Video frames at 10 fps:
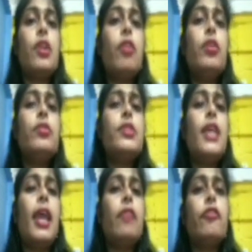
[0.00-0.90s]
Now you
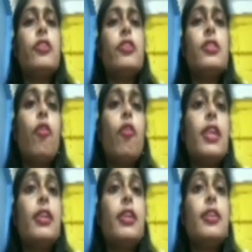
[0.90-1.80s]
see at first the what
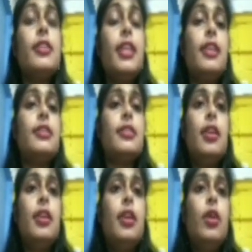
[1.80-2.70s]
are the things,
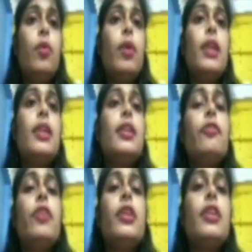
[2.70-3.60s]
what are the
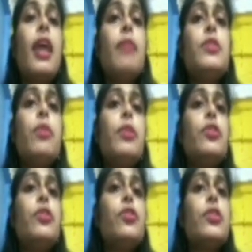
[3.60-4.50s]
different types of
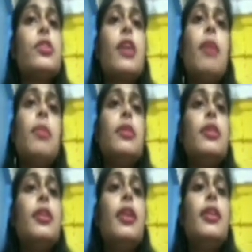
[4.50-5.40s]
resources come under
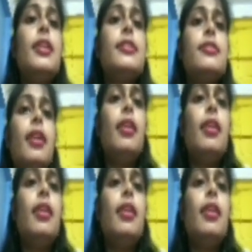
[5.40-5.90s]
the natural